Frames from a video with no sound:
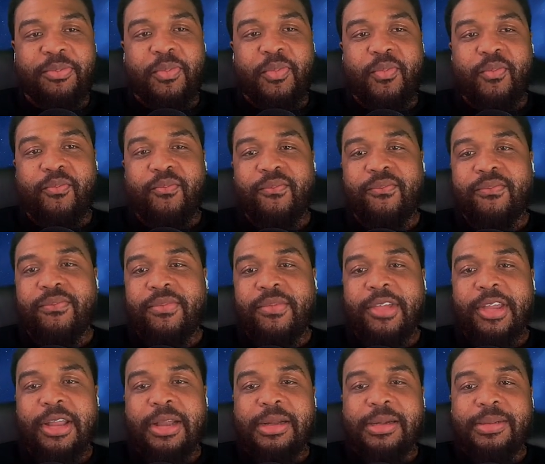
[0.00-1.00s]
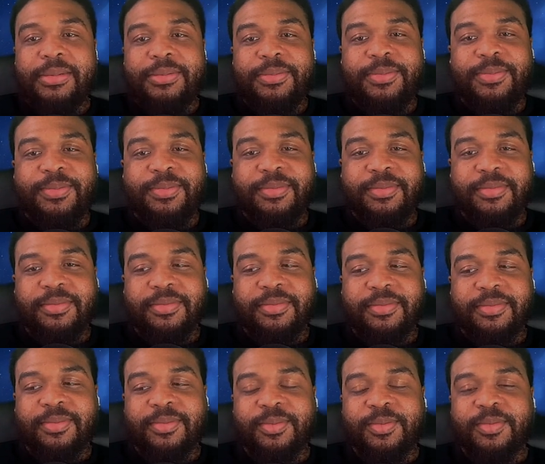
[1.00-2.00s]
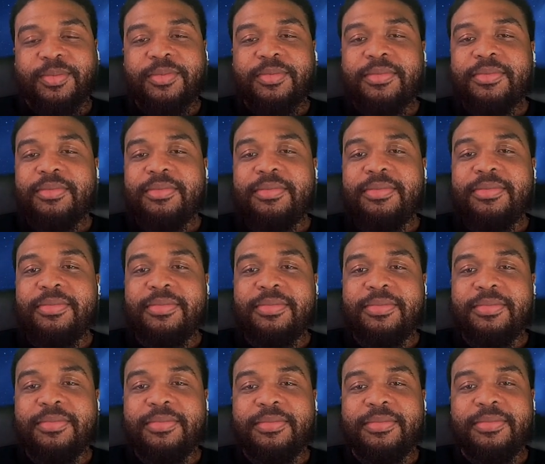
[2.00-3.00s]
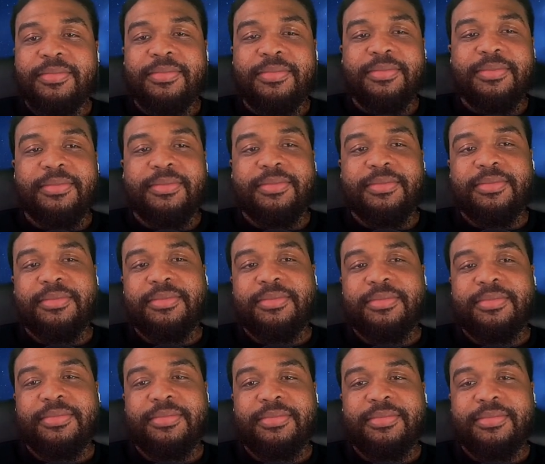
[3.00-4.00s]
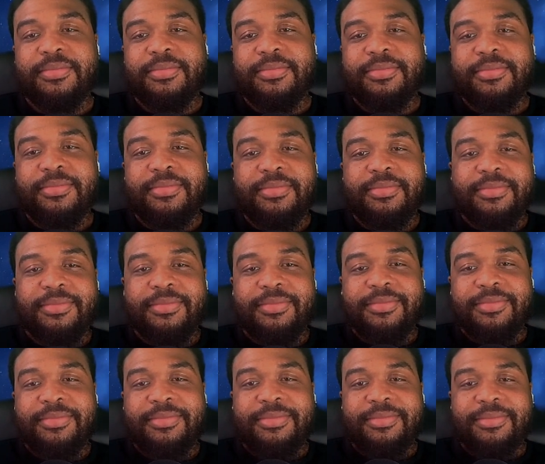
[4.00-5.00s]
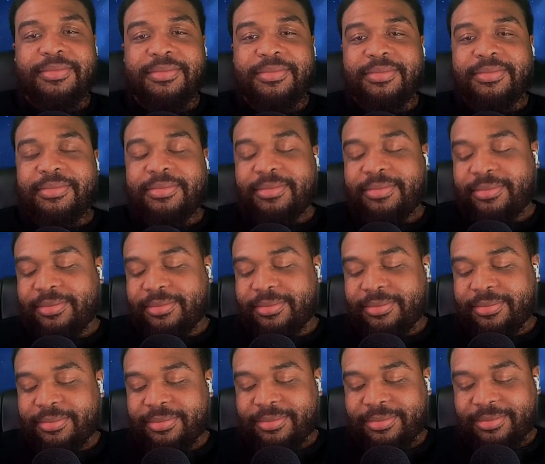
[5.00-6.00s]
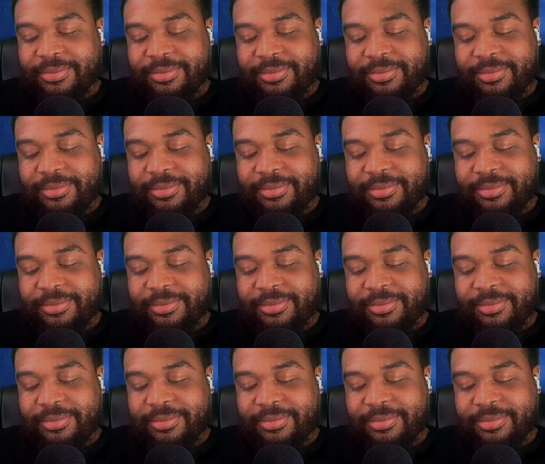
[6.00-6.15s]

[no speech]